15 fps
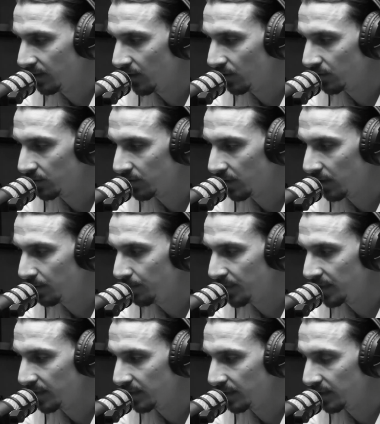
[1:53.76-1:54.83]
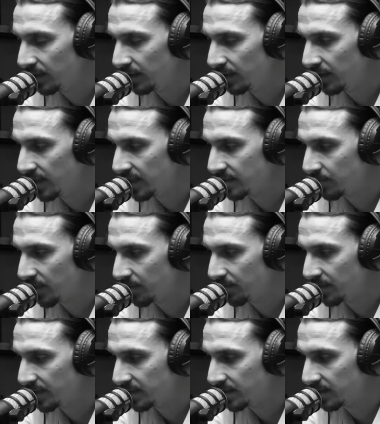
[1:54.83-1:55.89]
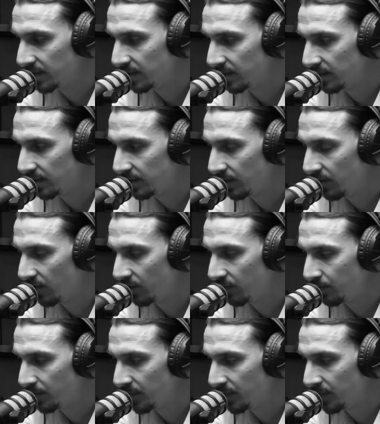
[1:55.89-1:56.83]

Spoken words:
on top and as my best of